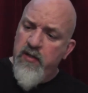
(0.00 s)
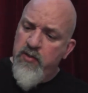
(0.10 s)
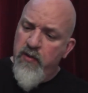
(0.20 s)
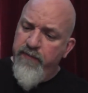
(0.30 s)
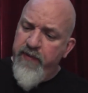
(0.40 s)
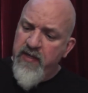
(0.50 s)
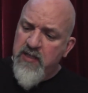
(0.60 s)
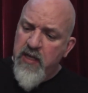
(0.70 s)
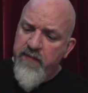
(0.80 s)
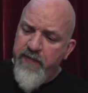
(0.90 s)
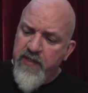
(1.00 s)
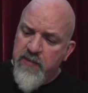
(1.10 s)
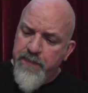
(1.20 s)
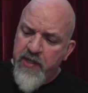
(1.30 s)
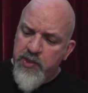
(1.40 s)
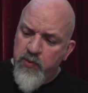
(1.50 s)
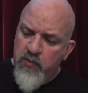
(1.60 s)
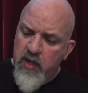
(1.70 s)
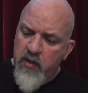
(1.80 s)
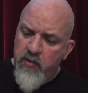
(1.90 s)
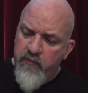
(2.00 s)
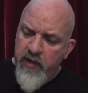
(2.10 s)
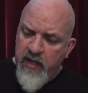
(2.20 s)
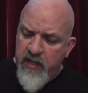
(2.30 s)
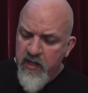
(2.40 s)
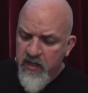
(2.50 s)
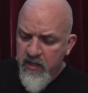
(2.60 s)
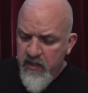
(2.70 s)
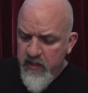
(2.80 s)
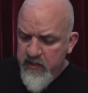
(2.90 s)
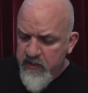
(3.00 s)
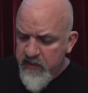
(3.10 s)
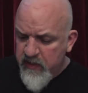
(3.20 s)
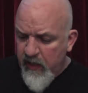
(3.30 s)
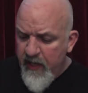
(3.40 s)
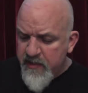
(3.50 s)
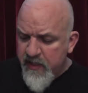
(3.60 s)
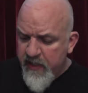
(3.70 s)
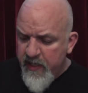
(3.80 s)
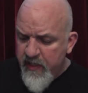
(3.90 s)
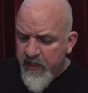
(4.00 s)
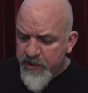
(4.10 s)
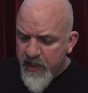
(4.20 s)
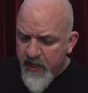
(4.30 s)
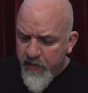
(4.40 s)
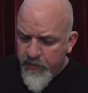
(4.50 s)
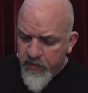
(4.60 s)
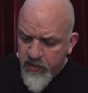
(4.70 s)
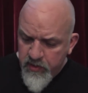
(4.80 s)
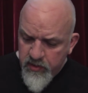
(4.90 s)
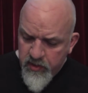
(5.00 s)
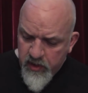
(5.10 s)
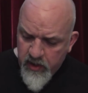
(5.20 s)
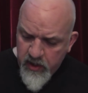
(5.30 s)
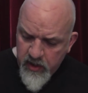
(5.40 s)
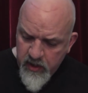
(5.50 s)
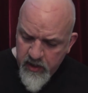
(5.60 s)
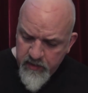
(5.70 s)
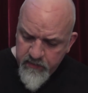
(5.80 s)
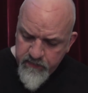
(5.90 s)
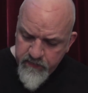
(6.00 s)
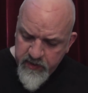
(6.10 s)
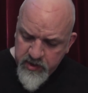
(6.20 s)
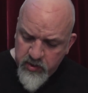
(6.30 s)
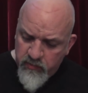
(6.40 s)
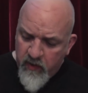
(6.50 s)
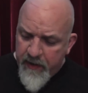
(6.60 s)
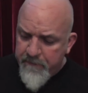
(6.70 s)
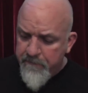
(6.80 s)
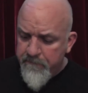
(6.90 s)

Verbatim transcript: Do I think it's anything special? No, not really. It says classic English ale and it's alright.